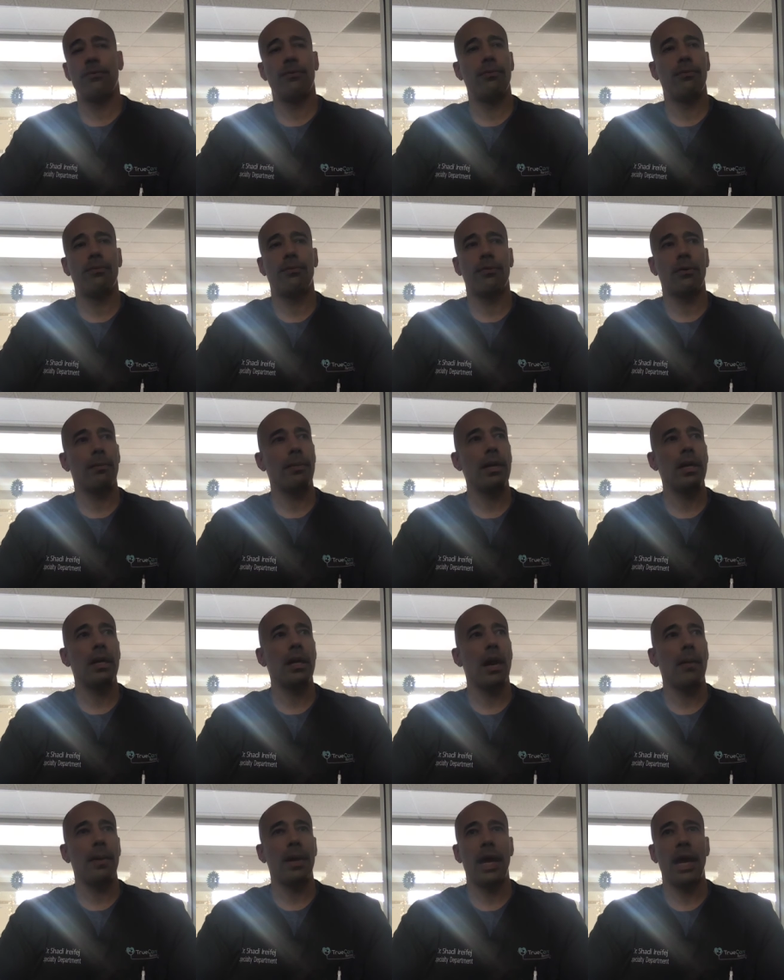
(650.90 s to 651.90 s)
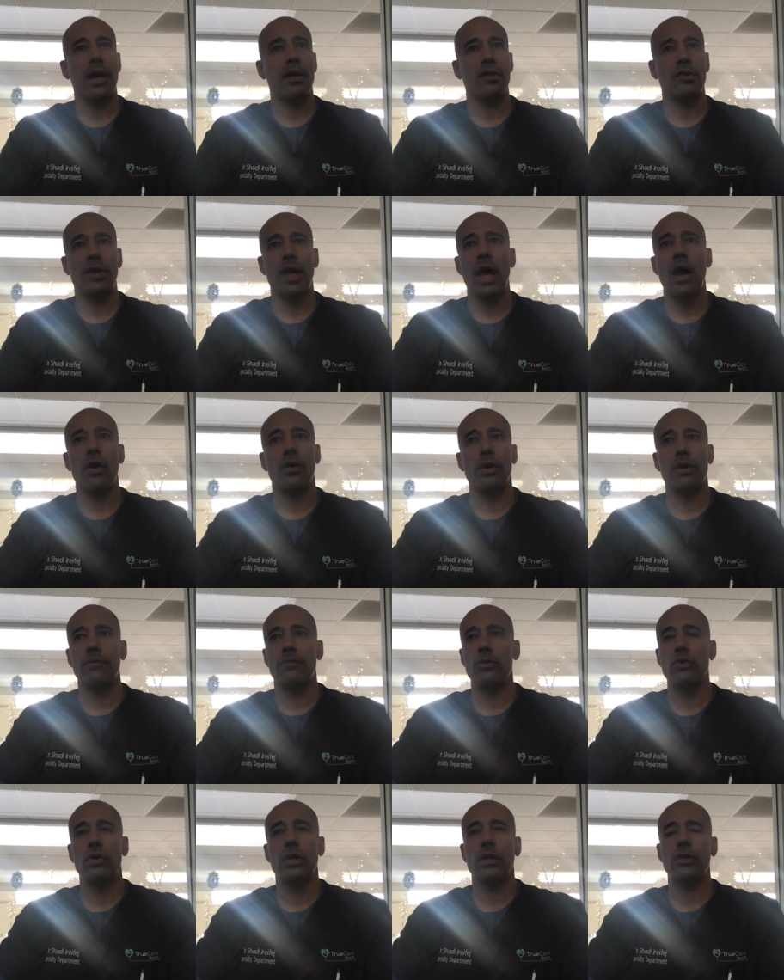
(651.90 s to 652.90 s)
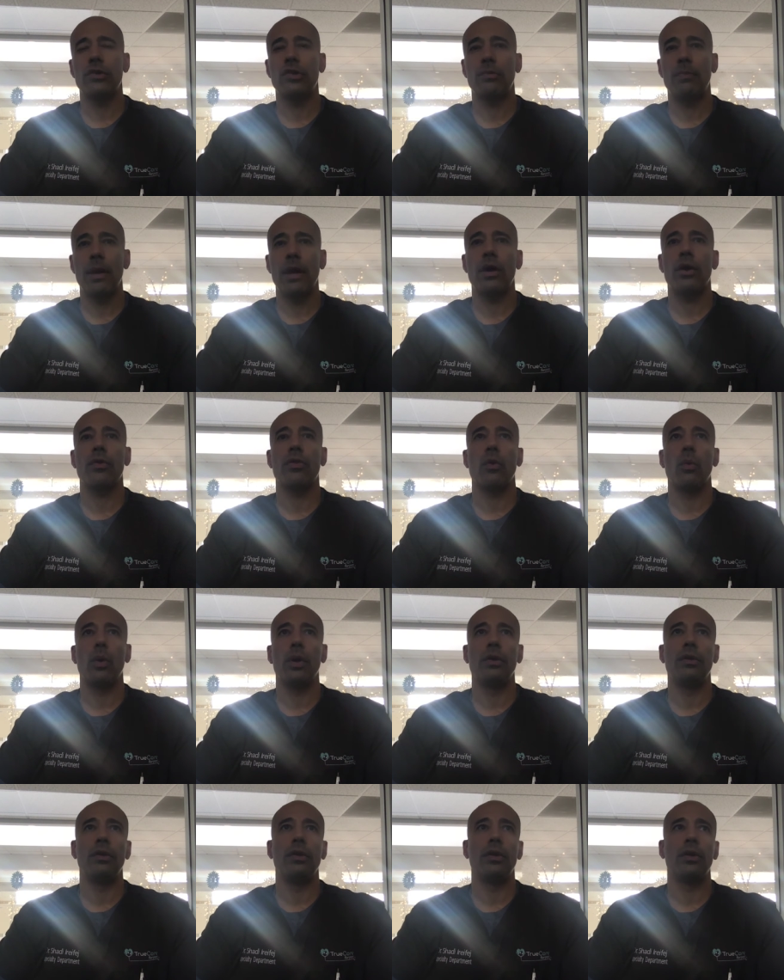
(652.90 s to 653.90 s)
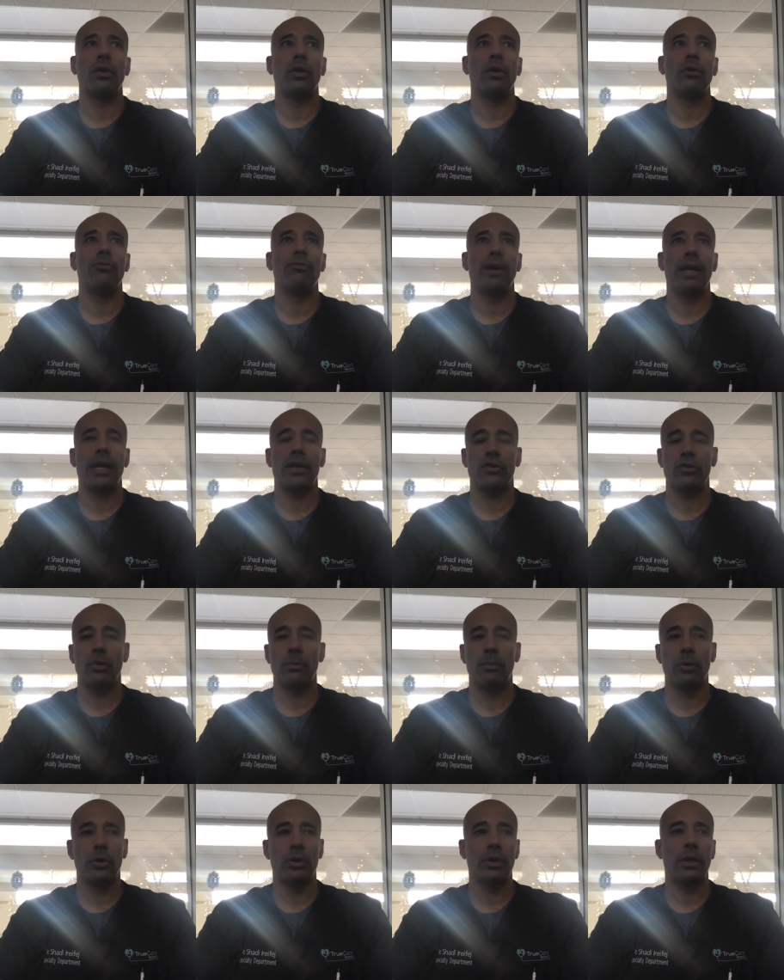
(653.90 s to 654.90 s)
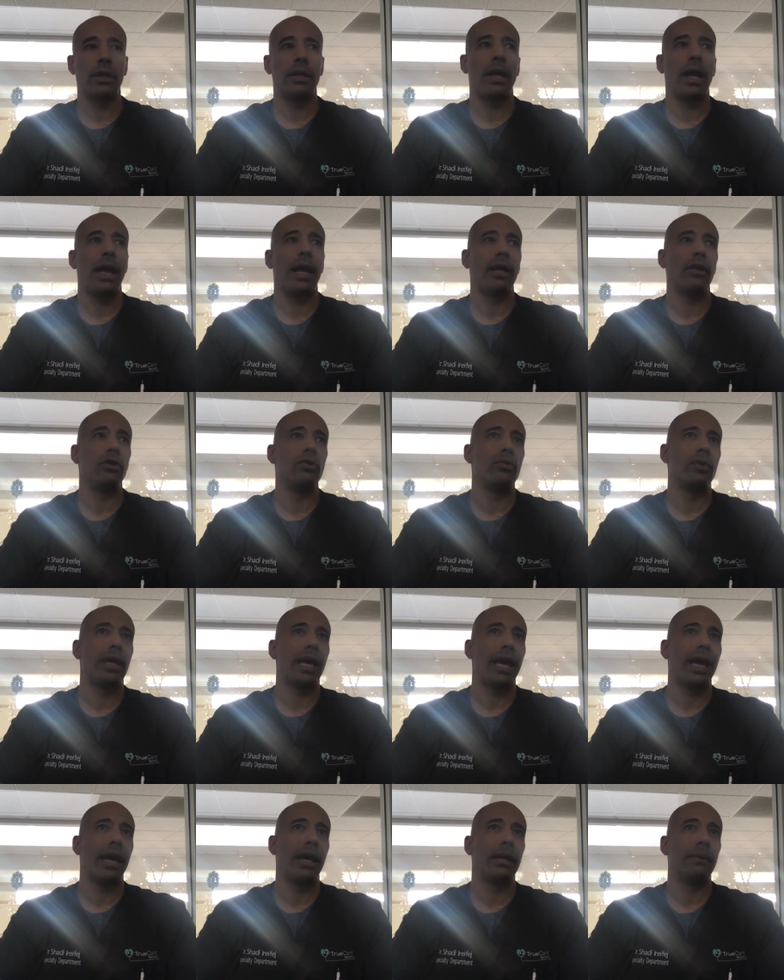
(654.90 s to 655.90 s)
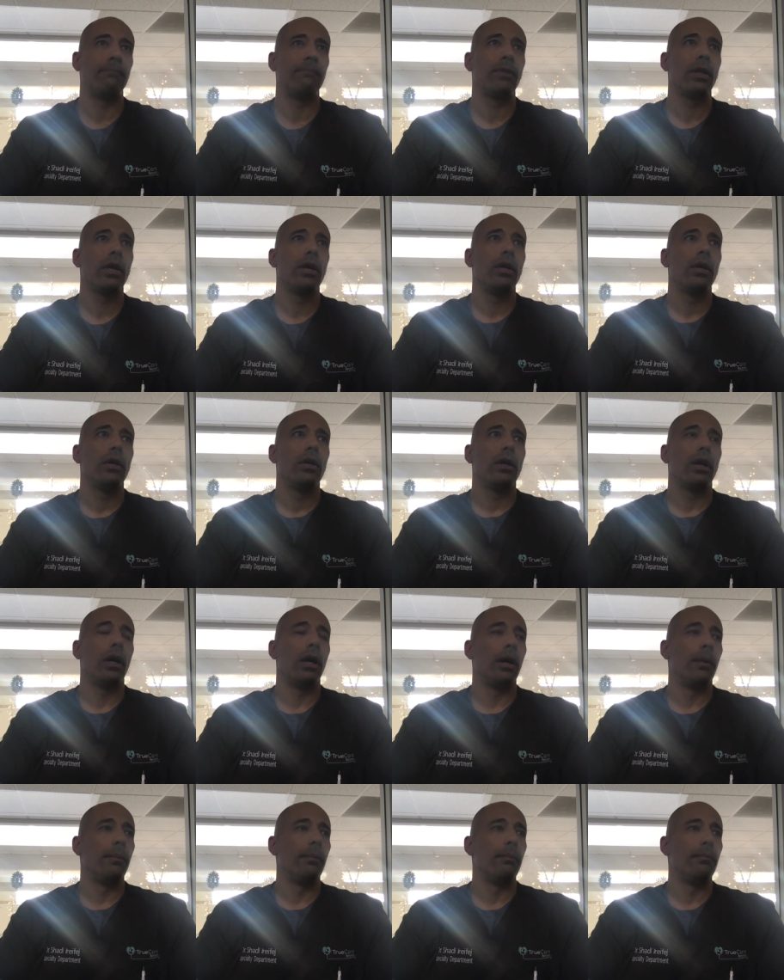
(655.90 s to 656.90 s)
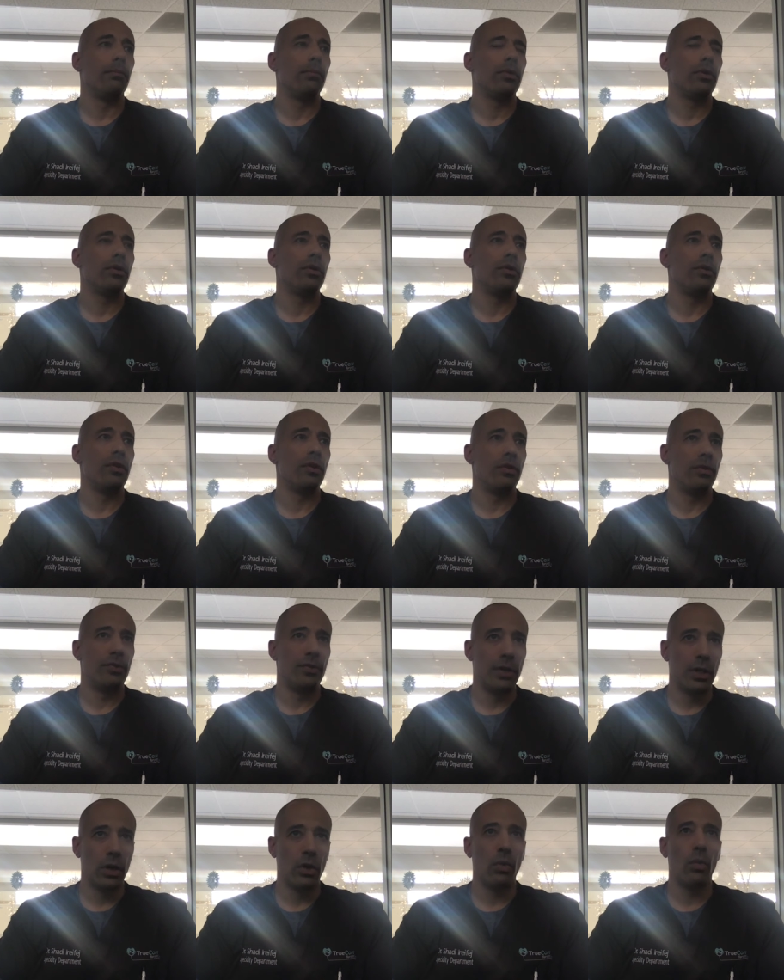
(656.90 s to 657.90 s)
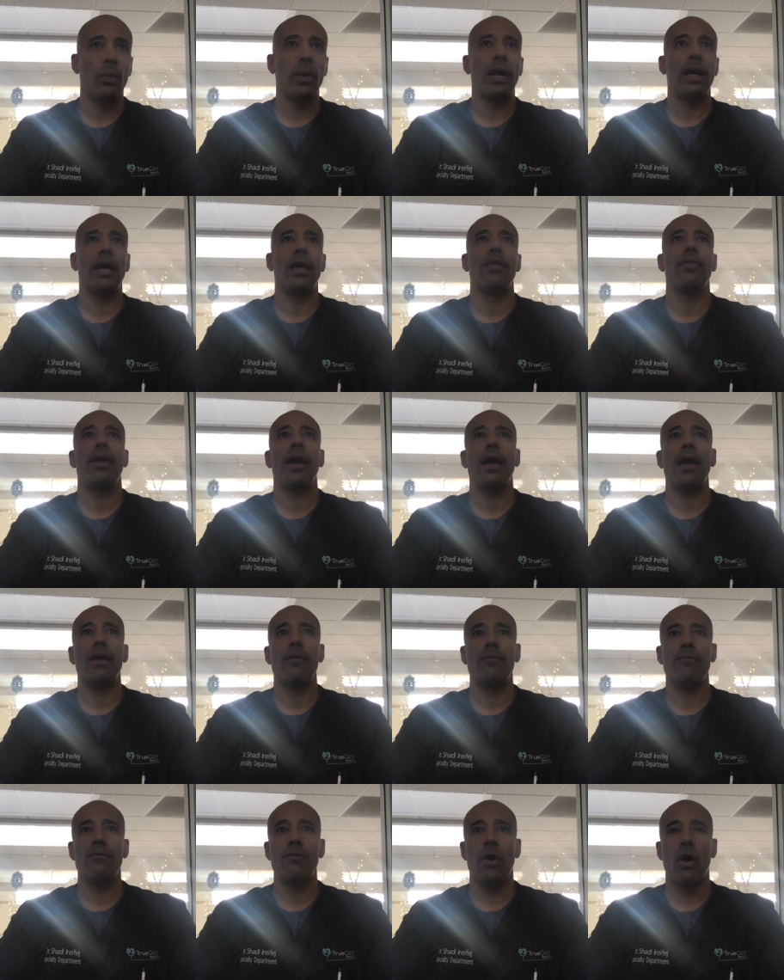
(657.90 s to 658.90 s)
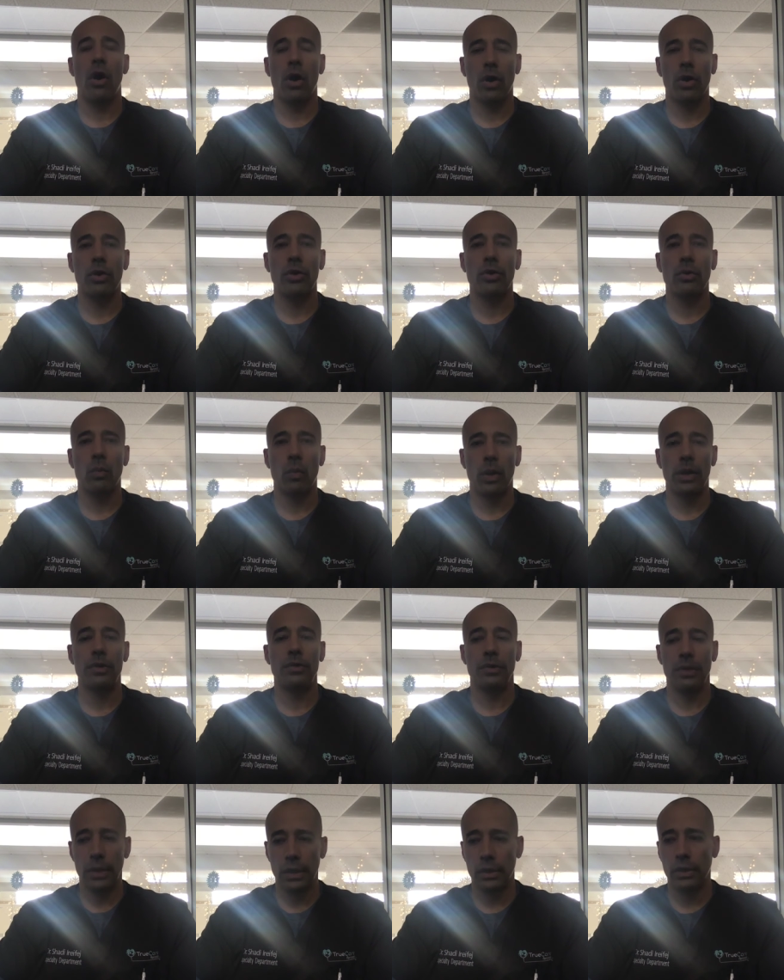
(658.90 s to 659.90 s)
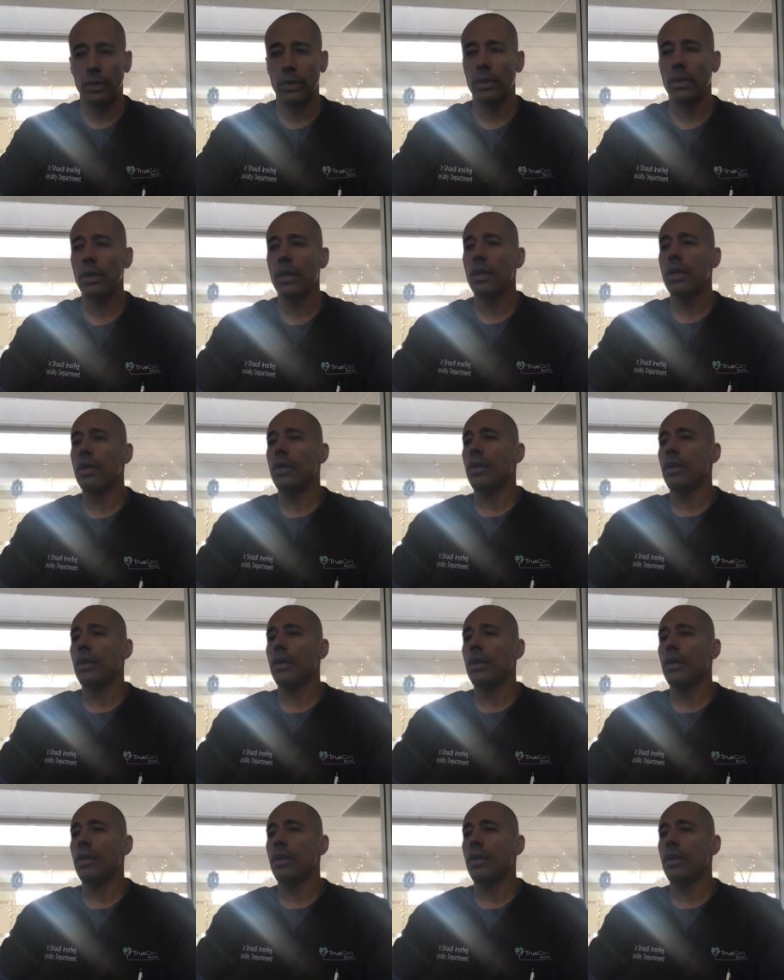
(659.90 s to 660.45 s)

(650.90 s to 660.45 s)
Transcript: for me, hands down, if you can spare the 1 year of financial burden and you can deal with a hard 1 year